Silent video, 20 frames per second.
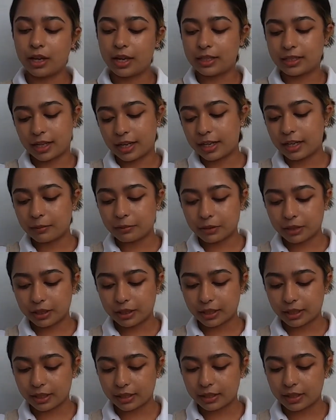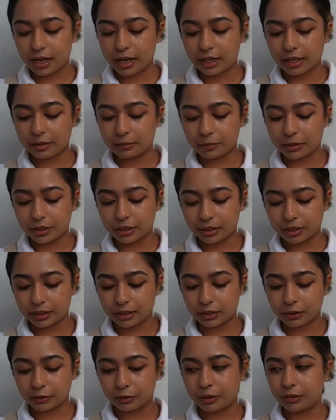and I am gonna get
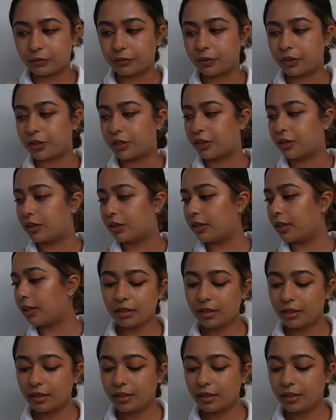the green version.